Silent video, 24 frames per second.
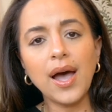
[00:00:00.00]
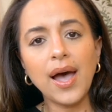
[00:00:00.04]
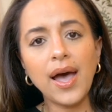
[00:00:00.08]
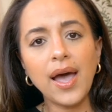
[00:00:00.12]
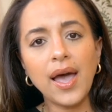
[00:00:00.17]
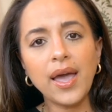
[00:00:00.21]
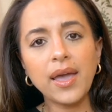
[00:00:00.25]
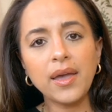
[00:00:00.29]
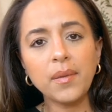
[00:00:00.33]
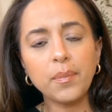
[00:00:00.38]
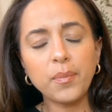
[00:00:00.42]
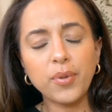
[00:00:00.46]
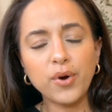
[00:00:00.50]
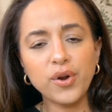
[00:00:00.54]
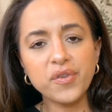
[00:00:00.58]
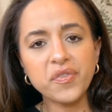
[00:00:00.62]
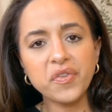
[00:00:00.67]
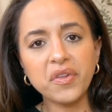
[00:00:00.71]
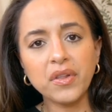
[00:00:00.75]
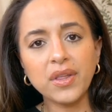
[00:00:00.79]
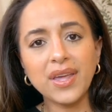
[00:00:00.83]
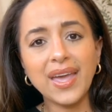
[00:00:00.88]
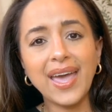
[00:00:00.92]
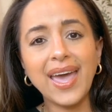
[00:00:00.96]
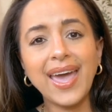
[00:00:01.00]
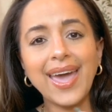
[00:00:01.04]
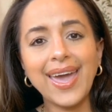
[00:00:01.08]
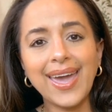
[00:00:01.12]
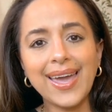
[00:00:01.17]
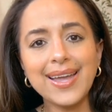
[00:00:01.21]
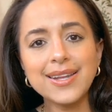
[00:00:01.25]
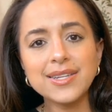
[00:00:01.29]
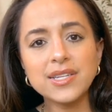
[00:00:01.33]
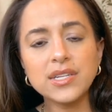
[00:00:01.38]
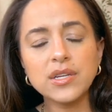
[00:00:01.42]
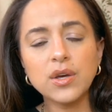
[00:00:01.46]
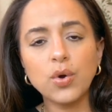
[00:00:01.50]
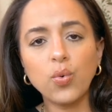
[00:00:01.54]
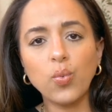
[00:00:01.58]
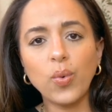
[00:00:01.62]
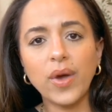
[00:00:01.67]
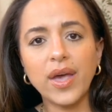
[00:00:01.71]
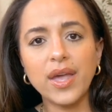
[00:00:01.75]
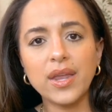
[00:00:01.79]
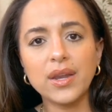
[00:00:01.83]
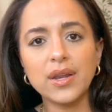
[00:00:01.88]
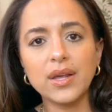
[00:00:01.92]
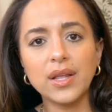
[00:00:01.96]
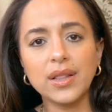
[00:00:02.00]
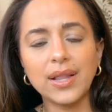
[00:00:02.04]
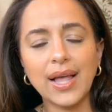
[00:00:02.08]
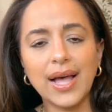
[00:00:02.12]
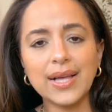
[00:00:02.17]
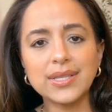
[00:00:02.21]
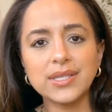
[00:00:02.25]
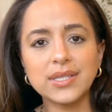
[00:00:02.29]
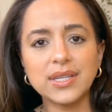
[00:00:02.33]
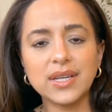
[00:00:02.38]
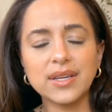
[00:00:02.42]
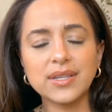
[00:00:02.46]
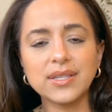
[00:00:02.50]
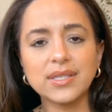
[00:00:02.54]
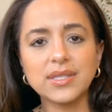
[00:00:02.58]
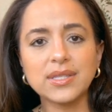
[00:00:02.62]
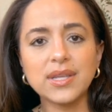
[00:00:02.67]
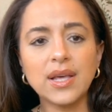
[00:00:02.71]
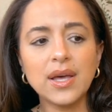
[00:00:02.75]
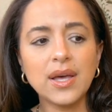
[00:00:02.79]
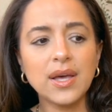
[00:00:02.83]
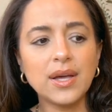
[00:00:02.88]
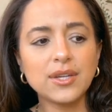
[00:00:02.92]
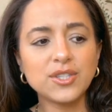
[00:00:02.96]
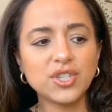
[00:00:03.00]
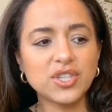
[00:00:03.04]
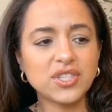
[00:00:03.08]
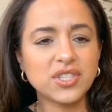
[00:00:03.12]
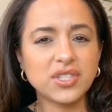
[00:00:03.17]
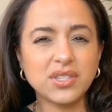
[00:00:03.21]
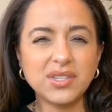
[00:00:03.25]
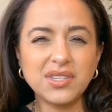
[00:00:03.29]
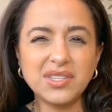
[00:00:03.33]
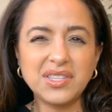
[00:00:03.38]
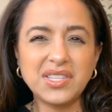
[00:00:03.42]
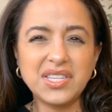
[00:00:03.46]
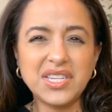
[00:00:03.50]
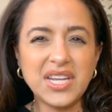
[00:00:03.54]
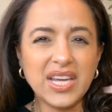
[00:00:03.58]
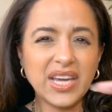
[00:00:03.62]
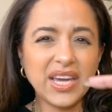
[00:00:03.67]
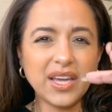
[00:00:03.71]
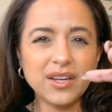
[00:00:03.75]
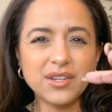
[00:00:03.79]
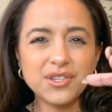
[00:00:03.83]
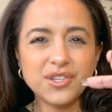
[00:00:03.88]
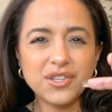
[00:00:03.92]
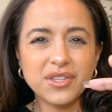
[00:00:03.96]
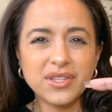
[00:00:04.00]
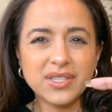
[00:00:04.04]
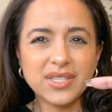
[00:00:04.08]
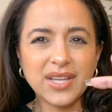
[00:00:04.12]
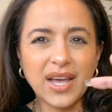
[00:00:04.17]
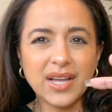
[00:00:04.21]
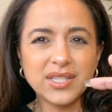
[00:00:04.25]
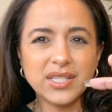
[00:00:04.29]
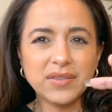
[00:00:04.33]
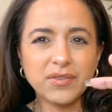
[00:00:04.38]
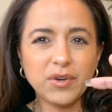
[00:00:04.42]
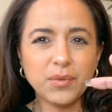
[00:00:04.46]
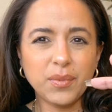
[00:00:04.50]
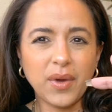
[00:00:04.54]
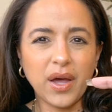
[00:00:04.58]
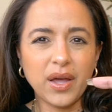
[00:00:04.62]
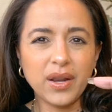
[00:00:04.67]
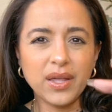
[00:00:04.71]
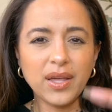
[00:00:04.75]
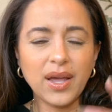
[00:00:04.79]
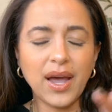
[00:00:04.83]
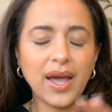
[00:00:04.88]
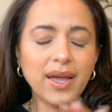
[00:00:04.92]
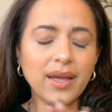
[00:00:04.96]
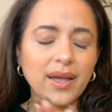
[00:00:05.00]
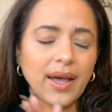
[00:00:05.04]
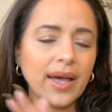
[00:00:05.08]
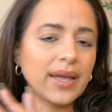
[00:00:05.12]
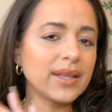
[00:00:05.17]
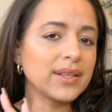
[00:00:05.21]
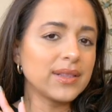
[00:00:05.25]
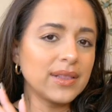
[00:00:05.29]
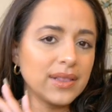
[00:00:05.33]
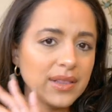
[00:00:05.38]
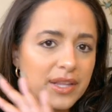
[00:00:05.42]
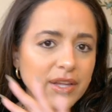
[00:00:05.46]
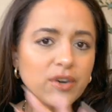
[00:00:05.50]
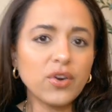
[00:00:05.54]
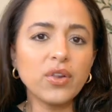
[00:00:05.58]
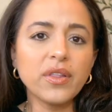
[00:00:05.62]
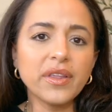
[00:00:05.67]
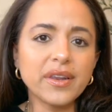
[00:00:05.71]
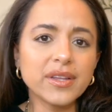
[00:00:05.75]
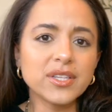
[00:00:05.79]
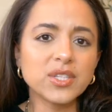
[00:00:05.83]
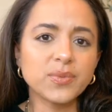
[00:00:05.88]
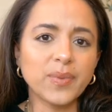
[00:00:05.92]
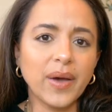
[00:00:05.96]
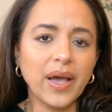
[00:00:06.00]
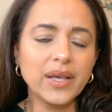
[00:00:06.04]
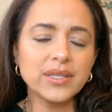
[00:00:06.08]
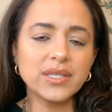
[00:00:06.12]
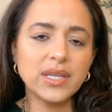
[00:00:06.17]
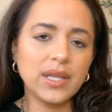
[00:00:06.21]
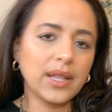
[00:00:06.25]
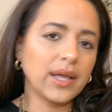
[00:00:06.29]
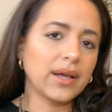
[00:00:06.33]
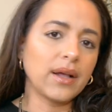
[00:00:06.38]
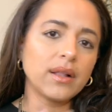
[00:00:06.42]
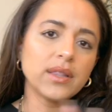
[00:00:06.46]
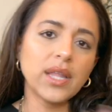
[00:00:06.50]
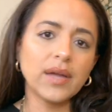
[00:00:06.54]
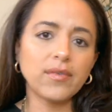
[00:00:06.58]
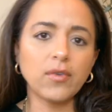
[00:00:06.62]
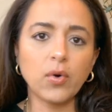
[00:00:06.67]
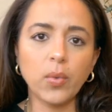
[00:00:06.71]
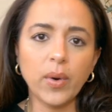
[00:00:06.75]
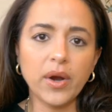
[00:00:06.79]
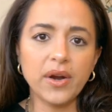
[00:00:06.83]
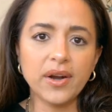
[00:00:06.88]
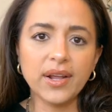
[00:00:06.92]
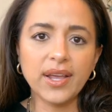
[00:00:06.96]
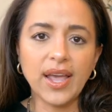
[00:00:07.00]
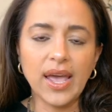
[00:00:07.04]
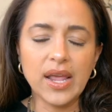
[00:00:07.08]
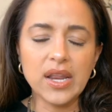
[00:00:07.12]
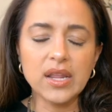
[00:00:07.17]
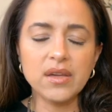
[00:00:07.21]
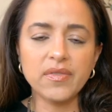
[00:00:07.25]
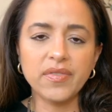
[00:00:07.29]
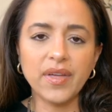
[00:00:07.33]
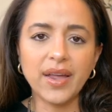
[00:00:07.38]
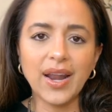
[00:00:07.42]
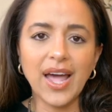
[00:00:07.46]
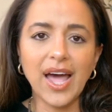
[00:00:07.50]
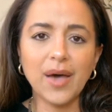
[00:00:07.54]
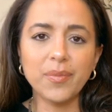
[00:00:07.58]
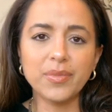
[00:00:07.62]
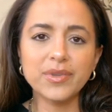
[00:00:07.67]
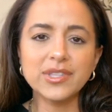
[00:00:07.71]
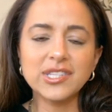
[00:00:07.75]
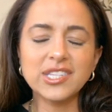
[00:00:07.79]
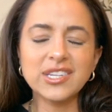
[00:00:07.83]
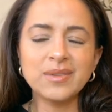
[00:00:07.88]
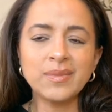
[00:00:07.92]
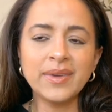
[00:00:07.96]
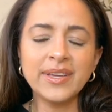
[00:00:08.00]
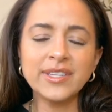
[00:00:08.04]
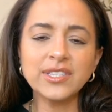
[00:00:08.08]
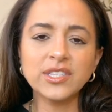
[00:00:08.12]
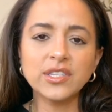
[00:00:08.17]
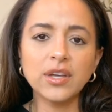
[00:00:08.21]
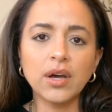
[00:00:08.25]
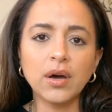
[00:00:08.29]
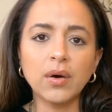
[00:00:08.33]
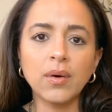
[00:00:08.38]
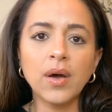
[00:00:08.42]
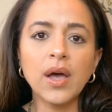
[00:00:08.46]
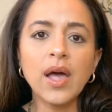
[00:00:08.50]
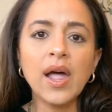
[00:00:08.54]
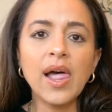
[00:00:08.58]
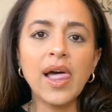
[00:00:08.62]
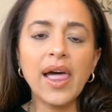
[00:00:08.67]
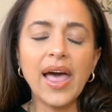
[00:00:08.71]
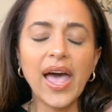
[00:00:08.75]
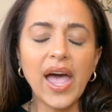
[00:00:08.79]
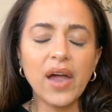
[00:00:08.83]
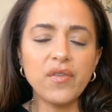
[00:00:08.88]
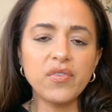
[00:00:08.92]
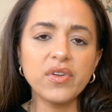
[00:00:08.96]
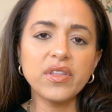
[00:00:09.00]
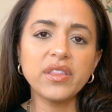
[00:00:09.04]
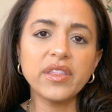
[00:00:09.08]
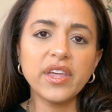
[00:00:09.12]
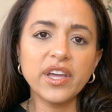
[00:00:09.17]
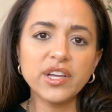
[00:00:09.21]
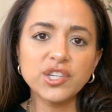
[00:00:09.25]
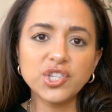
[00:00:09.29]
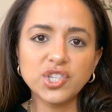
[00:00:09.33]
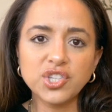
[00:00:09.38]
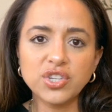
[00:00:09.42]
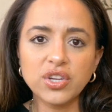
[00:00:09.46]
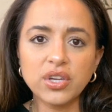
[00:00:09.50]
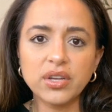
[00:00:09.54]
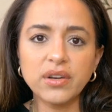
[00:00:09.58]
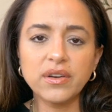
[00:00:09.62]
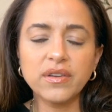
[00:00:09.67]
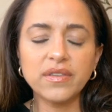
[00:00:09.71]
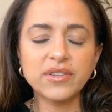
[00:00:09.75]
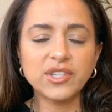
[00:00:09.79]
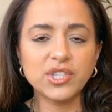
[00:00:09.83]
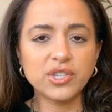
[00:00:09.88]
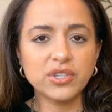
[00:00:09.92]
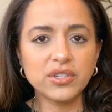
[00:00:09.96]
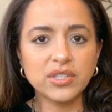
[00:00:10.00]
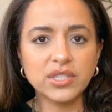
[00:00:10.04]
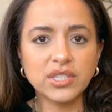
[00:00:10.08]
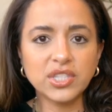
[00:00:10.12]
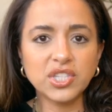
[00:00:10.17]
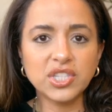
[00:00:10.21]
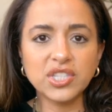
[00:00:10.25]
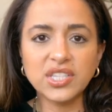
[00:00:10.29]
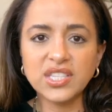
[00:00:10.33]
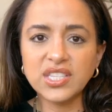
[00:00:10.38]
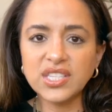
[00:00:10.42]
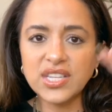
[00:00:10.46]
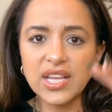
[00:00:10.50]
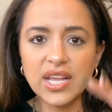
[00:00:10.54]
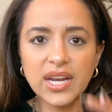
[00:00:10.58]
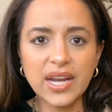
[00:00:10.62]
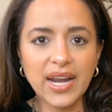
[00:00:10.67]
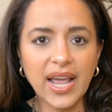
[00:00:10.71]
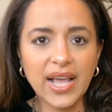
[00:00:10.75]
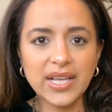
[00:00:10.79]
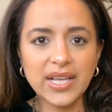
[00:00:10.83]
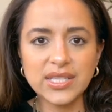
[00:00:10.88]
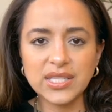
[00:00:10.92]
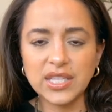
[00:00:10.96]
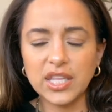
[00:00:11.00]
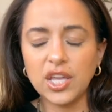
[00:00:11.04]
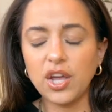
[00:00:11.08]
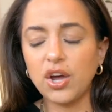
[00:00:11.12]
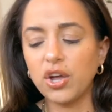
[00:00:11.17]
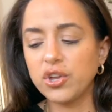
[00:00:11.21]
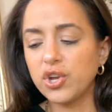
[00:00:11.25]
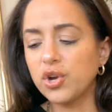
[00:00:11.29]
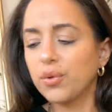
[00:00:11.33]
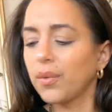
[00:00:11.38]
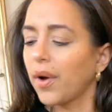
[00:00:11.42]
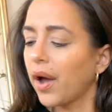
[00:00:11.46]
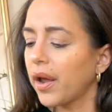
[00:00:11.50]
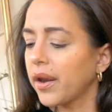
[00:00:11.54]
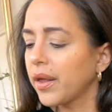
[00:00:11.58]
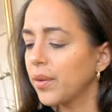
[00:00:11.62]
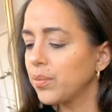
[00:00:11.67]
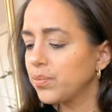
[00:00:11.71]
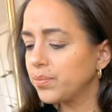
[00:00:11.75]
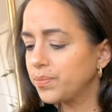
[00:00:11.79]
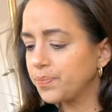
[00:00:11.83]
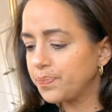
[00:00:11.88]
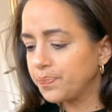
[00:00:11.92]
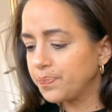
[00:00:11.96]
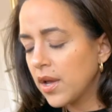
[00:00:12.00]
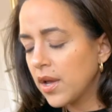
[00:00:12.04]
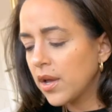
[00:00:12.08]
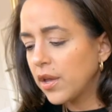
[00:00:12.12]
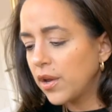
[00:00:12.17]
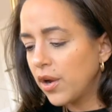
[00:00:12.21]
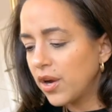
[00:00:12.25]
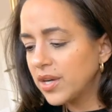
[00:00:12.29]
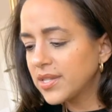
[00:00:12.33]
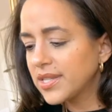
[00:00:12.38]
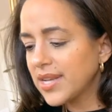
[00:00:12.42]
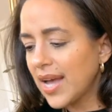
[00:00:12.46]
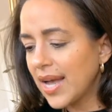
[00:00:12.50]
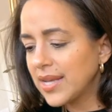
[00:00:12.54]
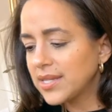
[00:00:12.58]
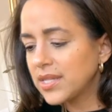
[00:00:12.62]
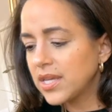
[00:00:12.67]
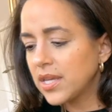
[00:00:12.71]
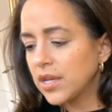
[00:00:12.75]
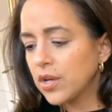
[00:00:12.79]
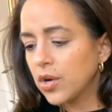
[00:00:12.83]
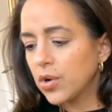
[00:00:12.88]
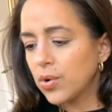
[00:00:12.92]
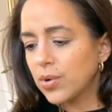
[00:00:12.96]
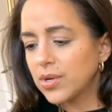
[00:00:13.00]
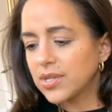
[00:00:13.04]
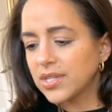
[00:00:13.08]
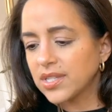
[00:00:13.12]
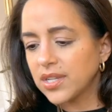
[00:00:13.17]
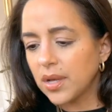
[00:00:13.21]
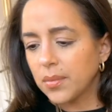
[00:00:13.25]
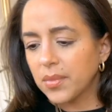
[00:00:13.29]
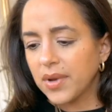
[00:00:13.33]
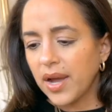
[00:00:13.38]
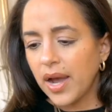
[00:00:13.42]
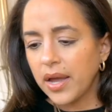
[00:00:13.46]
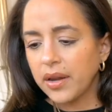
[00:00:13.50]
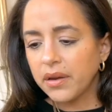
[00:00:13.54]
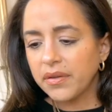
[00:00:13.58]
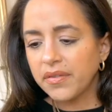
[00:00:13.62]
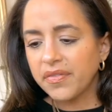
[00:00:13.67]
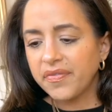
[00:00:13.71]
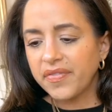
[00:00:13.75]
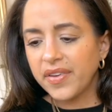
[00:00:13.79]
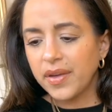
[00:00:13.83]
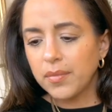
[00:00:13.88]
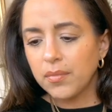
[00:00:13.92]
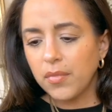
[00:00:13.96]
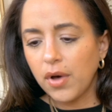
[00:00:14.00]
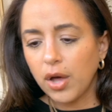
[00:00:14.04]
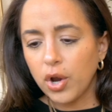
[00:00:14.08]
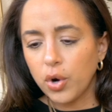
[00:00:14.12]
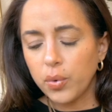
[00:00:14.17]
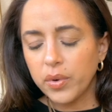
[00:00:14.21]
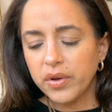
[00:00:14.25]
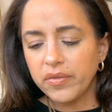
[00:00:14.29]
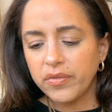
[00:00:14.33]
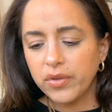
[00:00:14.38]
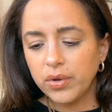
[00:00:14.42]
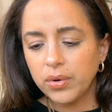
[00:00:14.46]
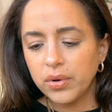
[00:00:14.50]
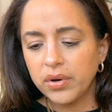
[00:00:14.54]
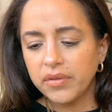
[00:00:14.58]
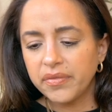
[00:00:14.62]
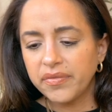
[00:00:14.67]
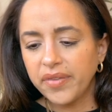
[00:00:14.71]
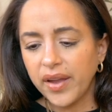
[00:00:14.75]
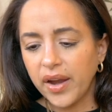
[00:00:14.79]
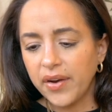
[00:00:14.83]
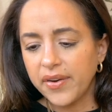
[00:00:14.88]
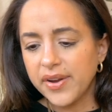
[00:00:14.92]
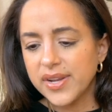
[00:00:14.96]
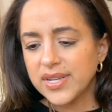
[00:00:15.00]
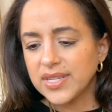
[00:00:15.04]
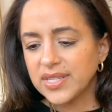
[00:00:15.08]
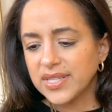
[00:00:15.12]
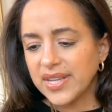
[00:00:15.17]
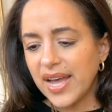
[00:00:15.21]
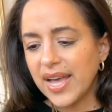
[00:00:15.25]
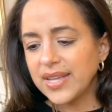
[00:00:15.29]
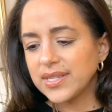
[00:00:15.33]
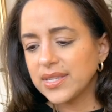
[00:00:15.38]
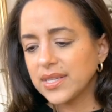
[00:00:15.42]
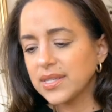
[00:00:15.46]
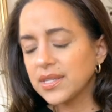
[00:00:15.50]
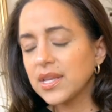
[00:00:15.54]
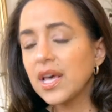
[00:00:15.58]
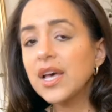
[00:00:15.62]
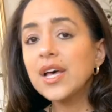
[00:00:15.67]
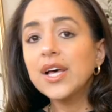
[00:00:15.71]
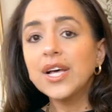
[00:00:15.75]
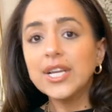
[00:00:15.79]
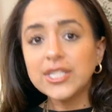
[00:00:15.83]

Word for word: I personally hate when elastics just dig into the sides of your body. I, I literally despise it. Like I'll never wear it again if that happens to me. So everything should, should just sit nicely on your body your sizing or some kind of fit model review of various sizes.